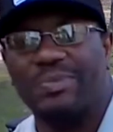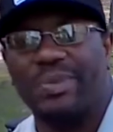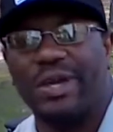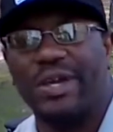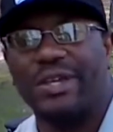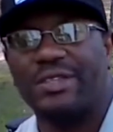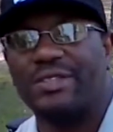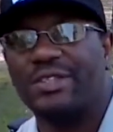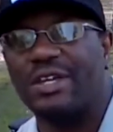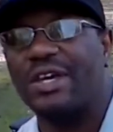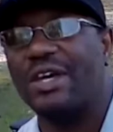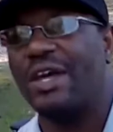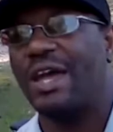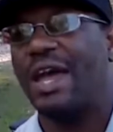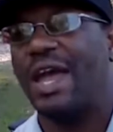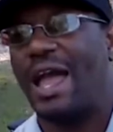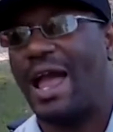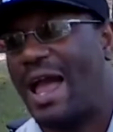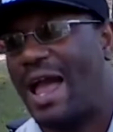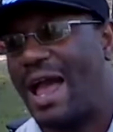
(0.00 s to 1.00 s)
baits.
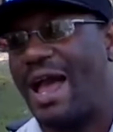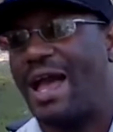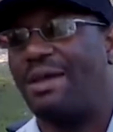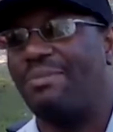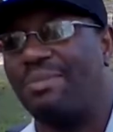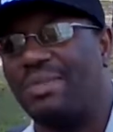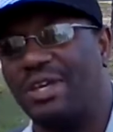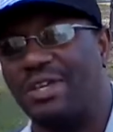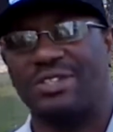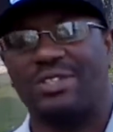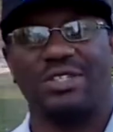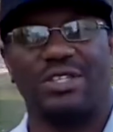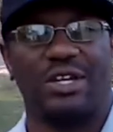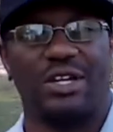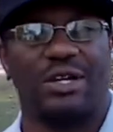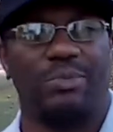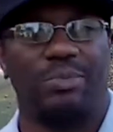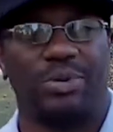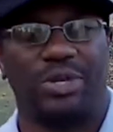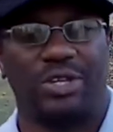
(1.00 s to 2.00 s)
I messed
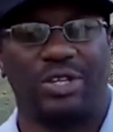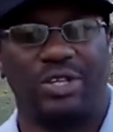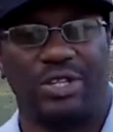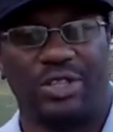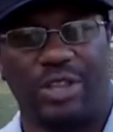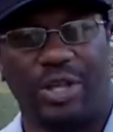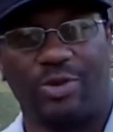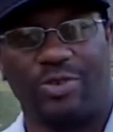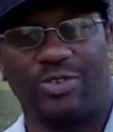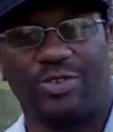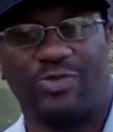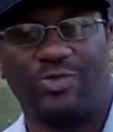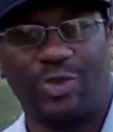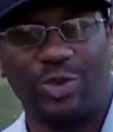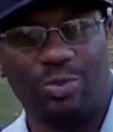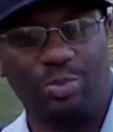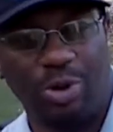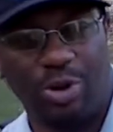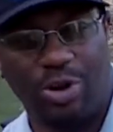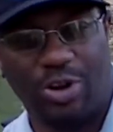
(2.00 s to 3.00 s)
up. There was a
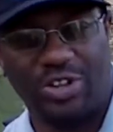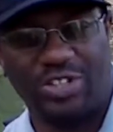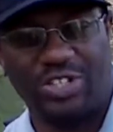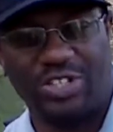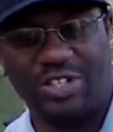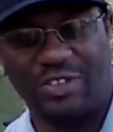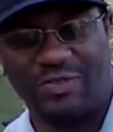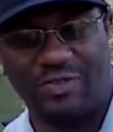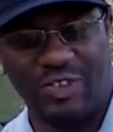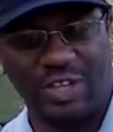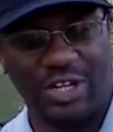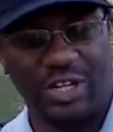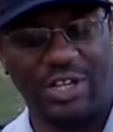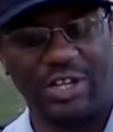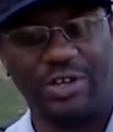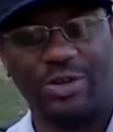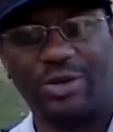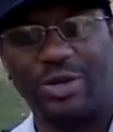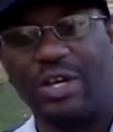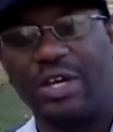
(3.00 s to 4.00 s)
few parts in the
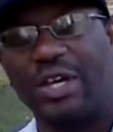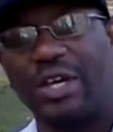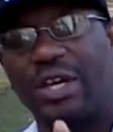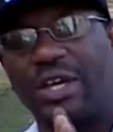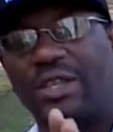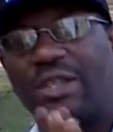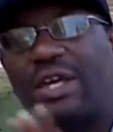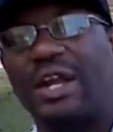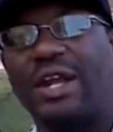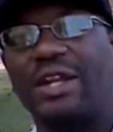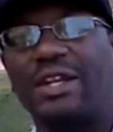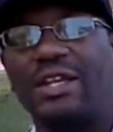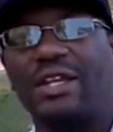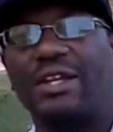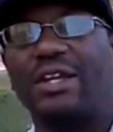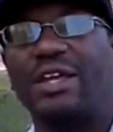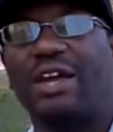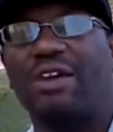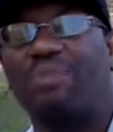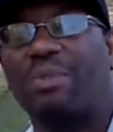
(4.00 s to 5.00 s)
video that I didn't
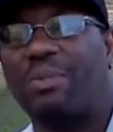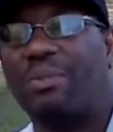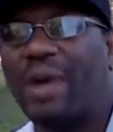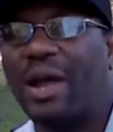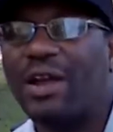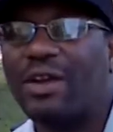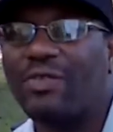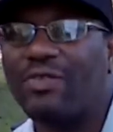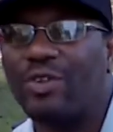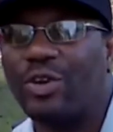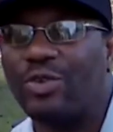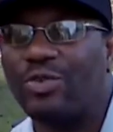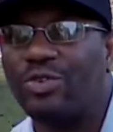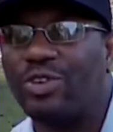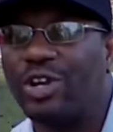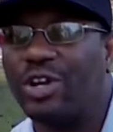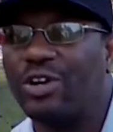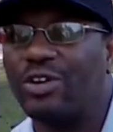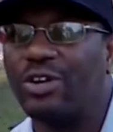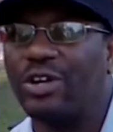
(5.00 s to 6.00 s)
have my microphone
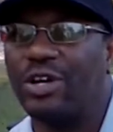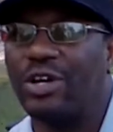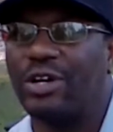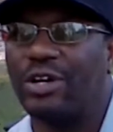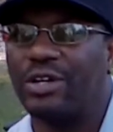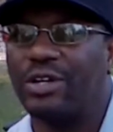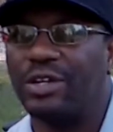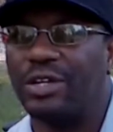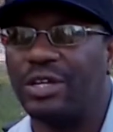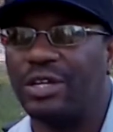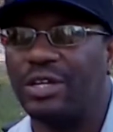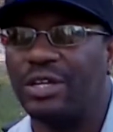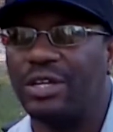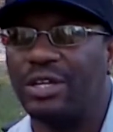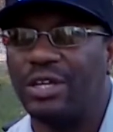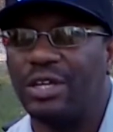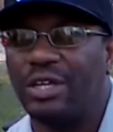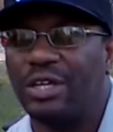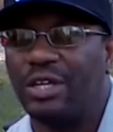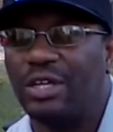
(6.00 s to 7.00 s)
turned on,
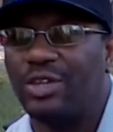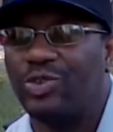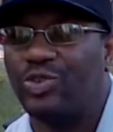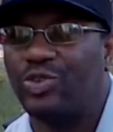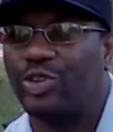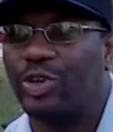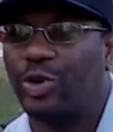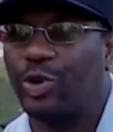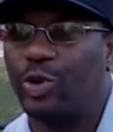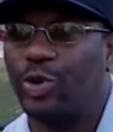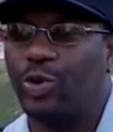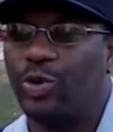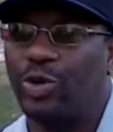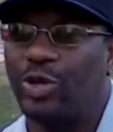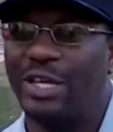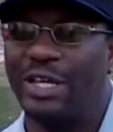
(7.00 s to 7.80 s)
so